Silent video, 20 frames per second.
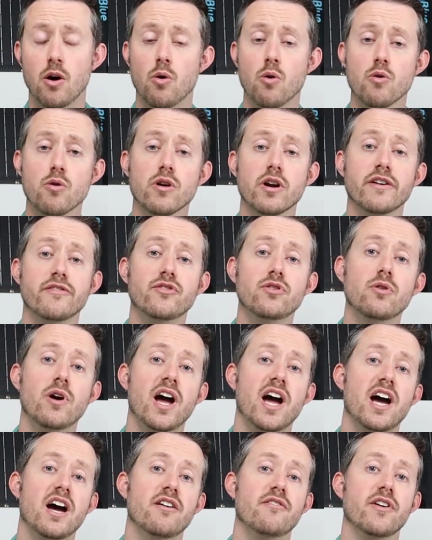Or if you
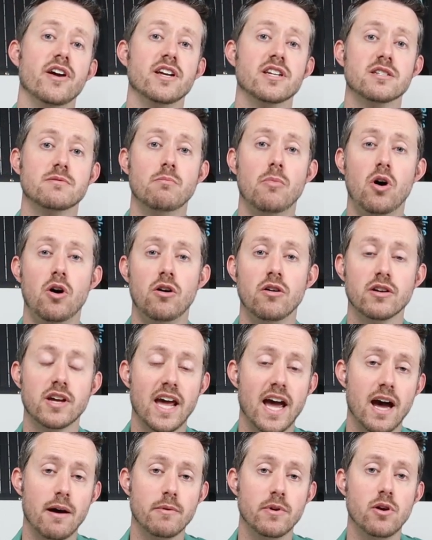have a small
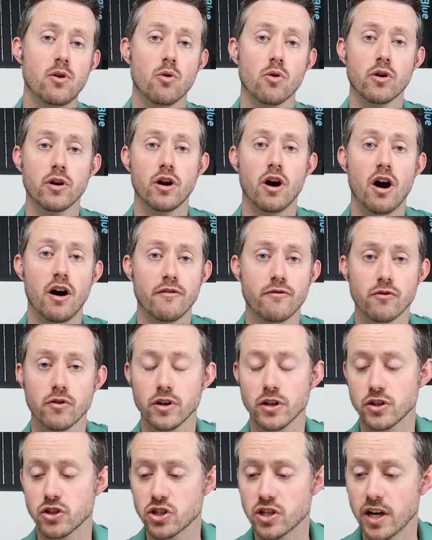cabin or an
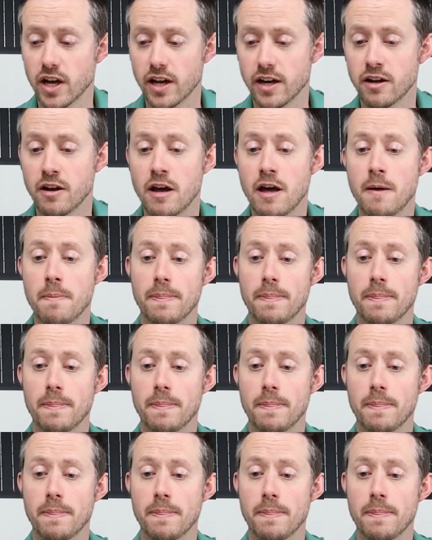off-grid shed